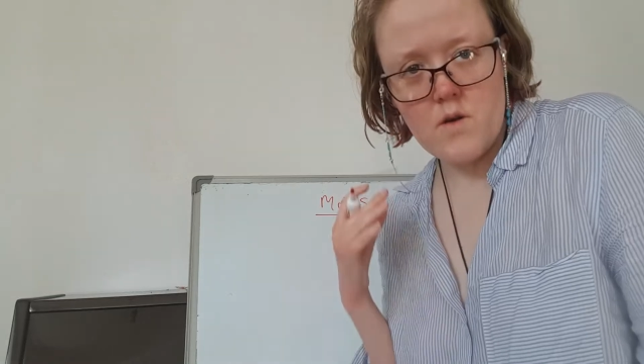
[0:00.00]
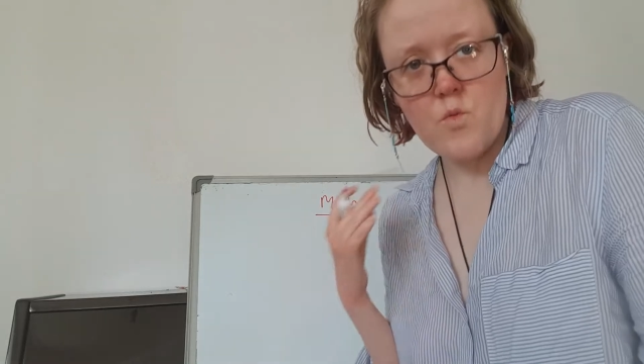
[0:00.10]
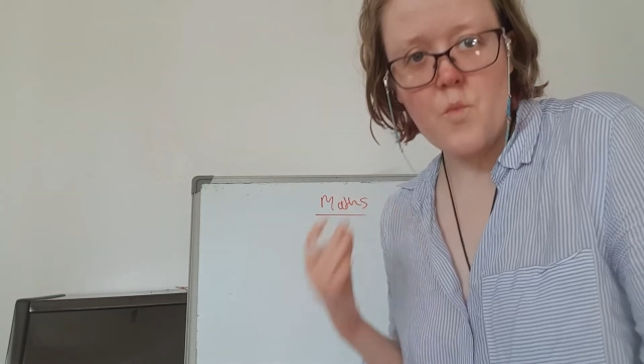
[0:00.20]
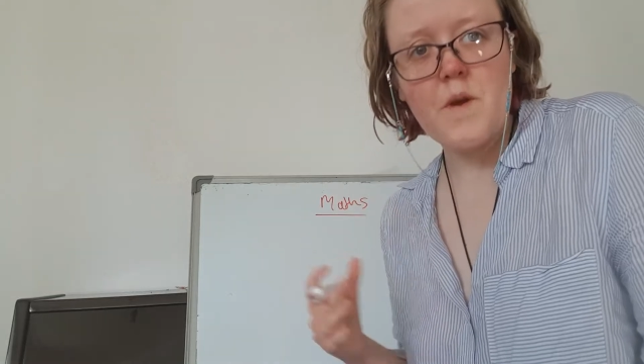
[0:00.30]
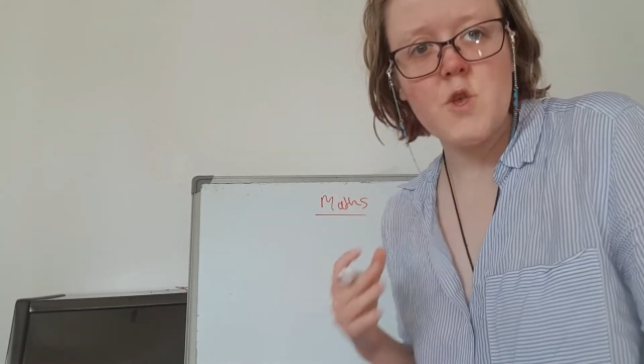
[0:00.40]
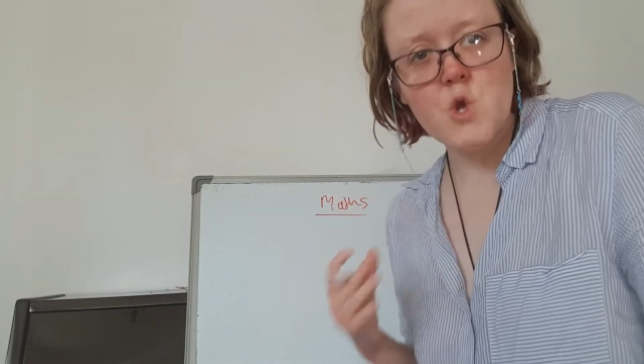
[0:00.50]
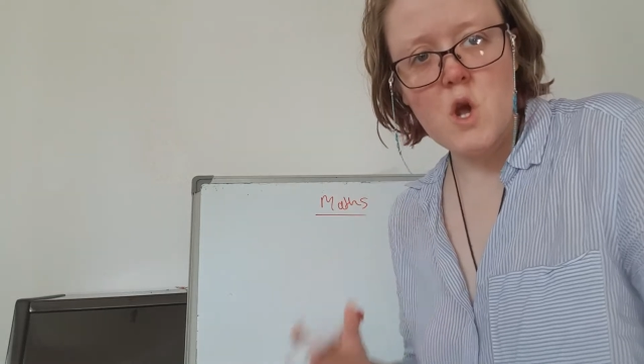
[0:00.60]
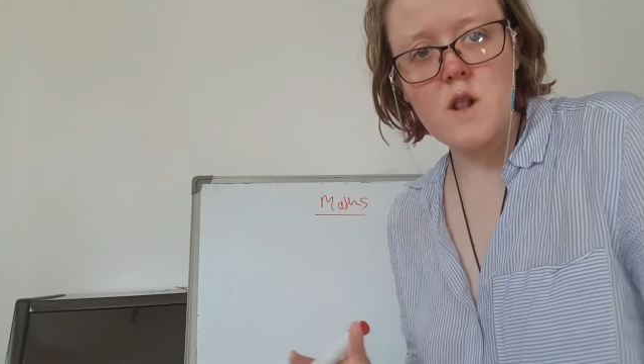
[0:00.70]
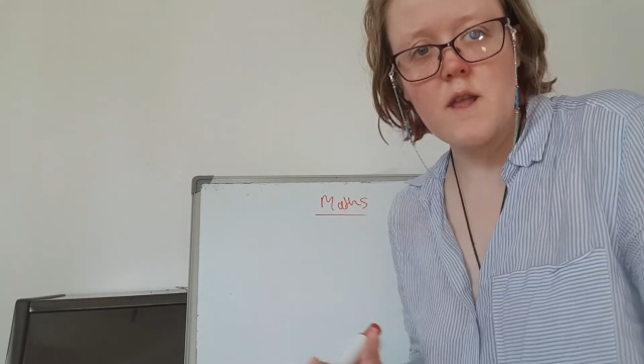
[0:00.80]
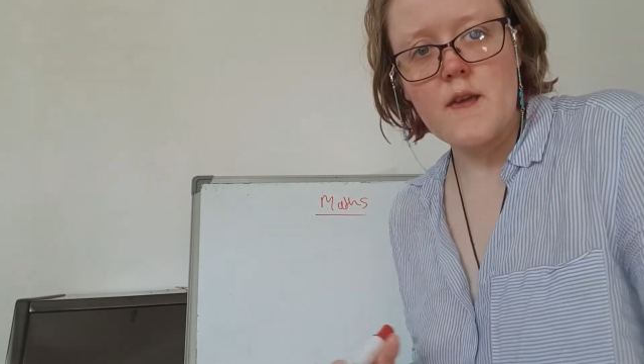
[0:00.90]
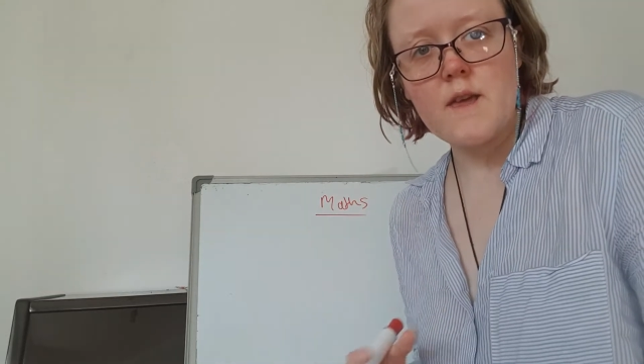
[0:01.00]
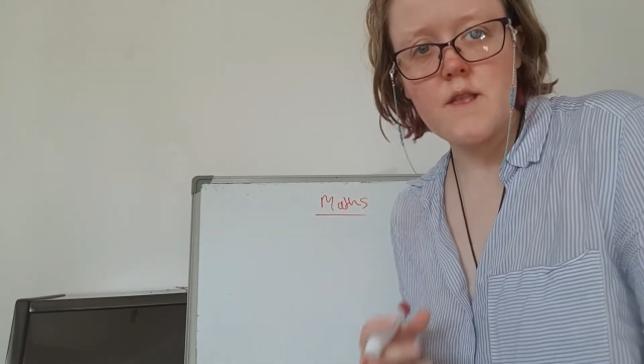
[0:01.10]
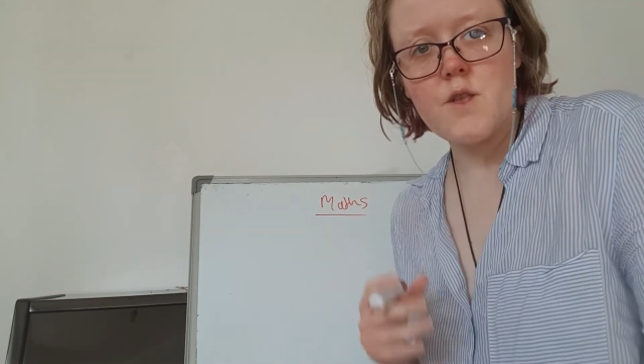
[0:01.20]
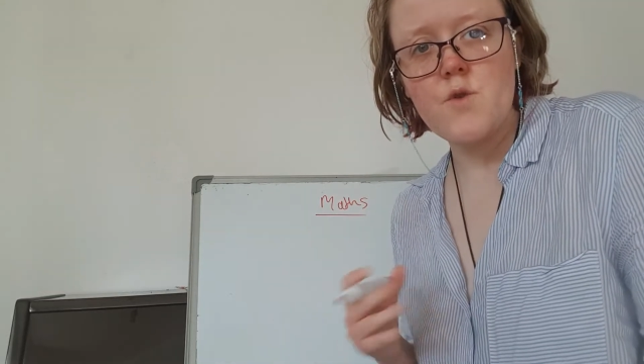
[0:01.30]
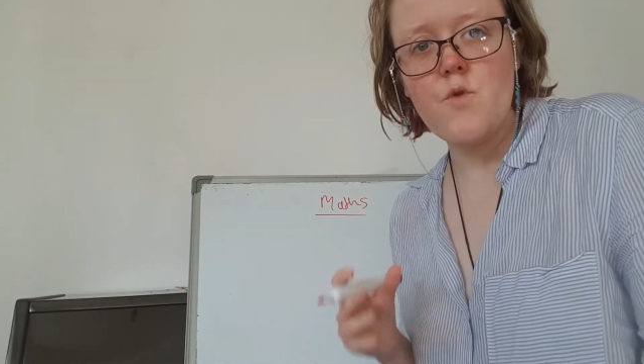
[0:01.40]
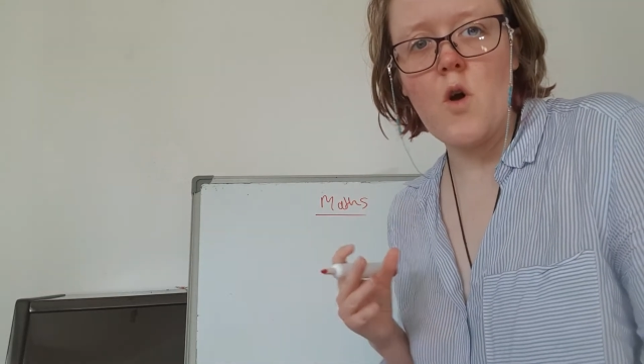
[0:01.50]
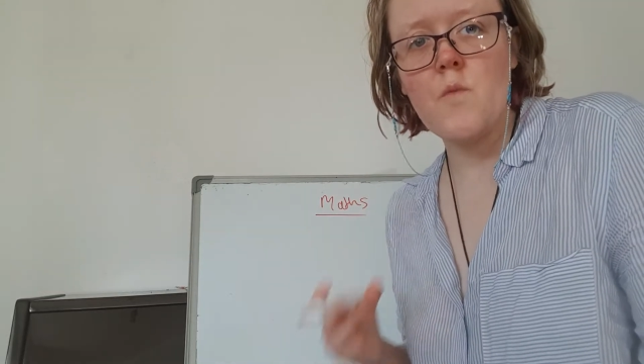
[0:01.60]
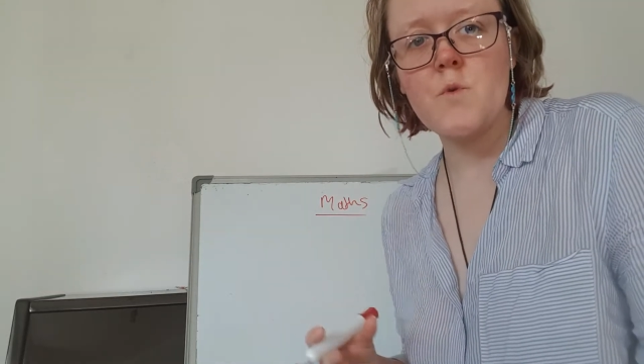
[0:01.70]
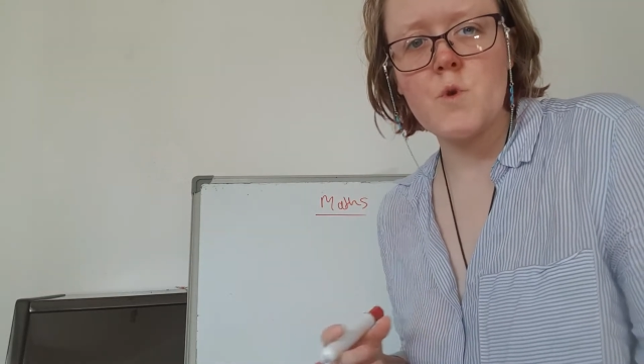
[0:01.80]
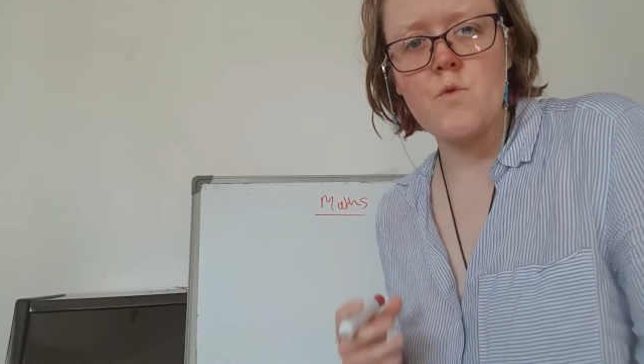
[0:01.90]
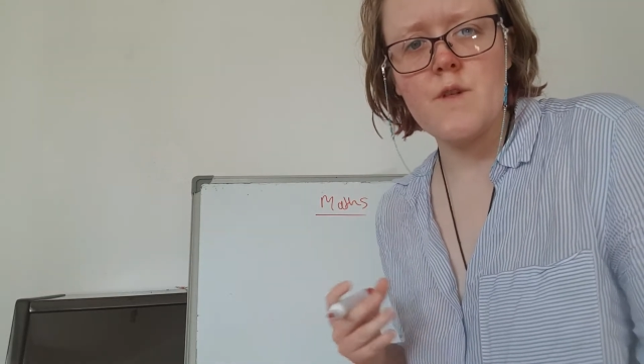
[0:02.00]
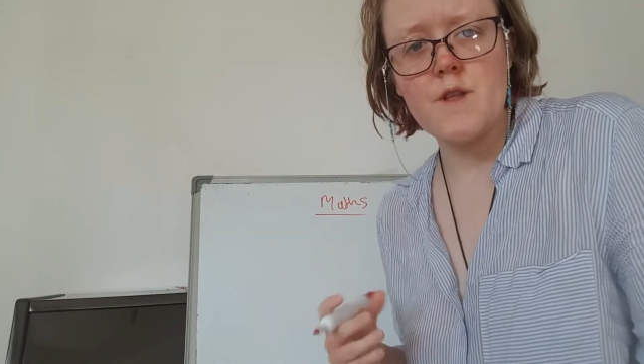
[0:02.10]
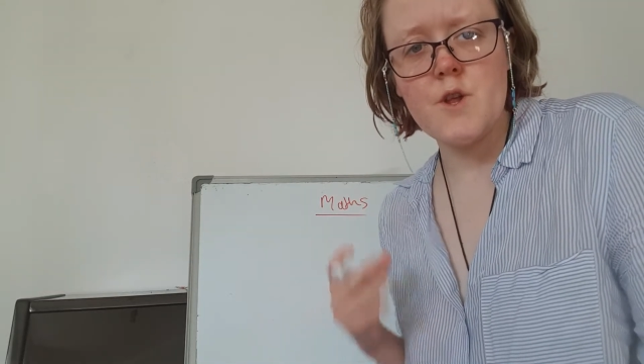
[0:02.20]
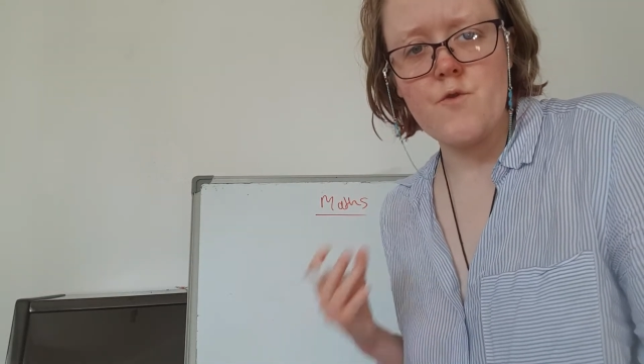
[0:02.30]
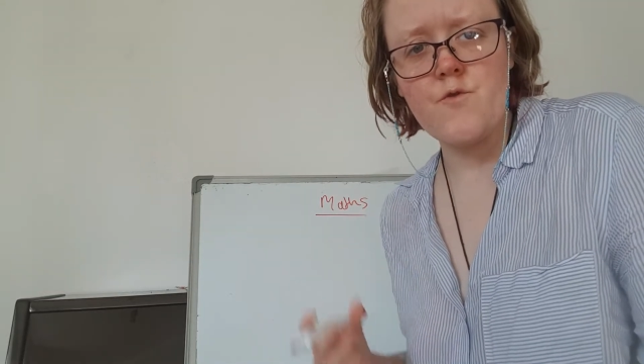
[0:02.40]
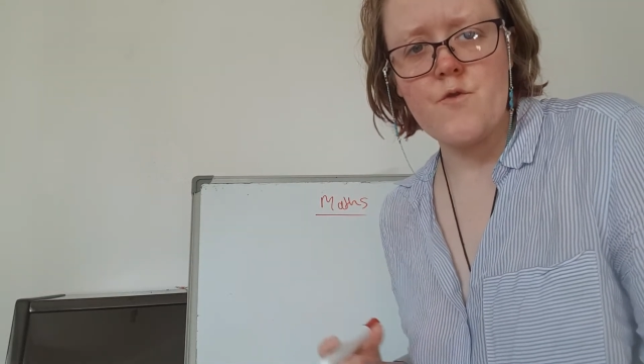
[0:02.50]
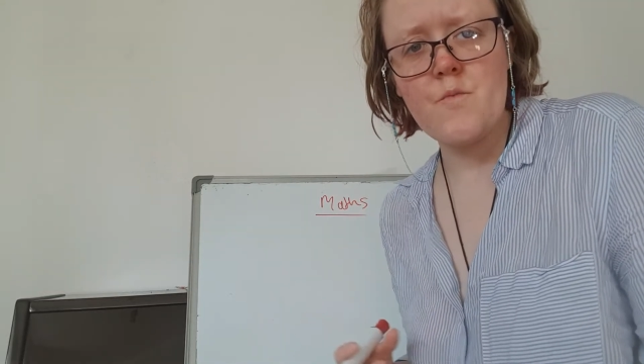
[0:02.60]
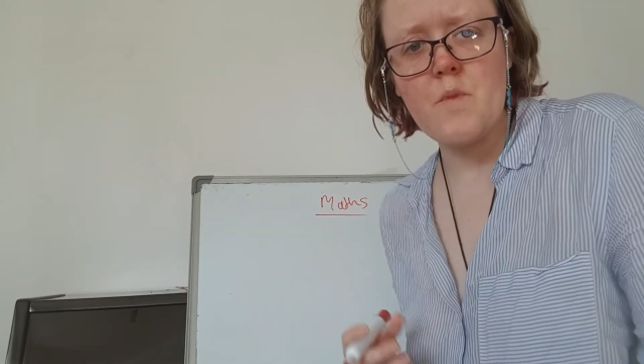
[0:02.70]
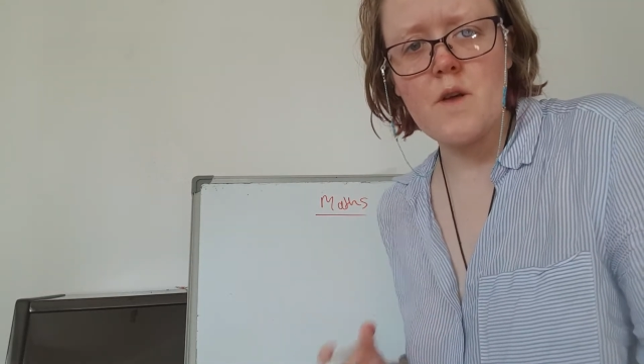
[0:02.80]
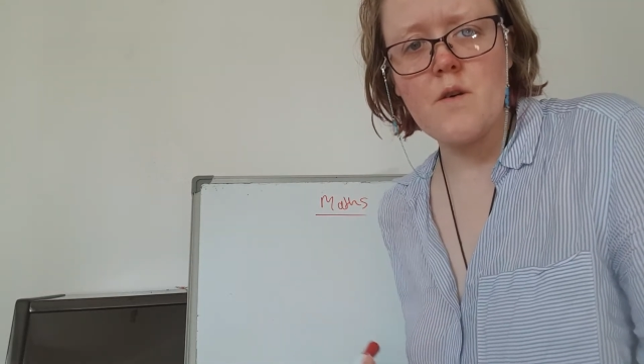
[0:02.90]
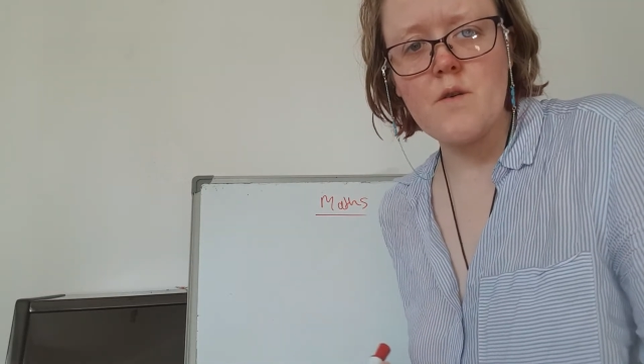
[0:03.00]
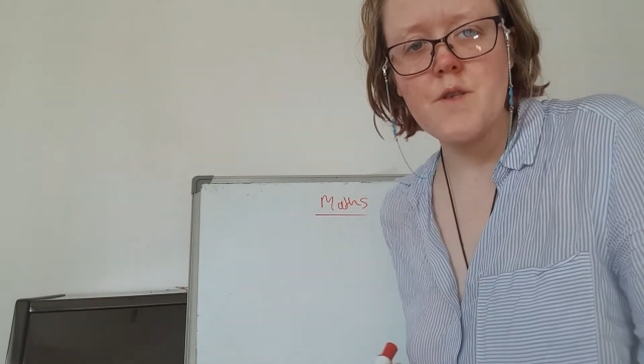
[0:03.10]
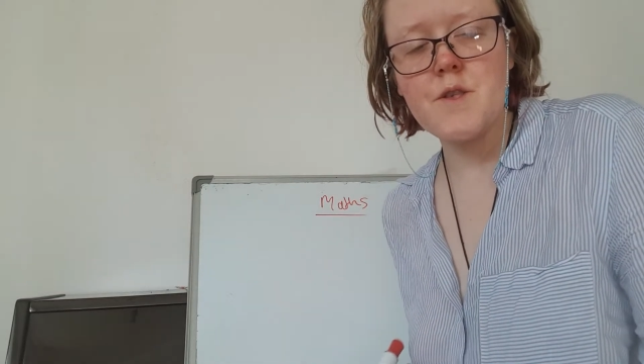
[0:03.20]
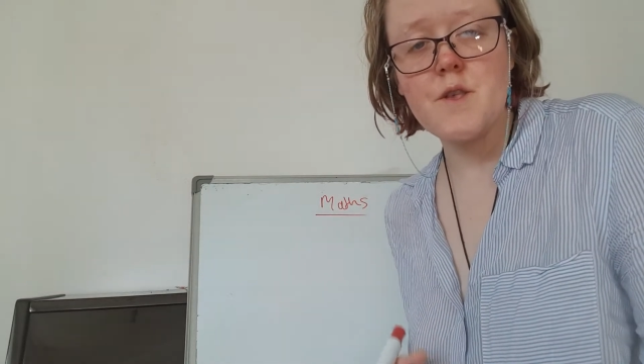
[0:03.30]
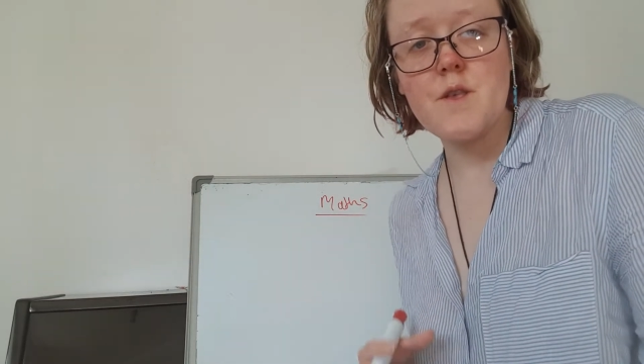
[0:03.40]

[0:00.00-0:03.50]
will be struggling to homeschool their children because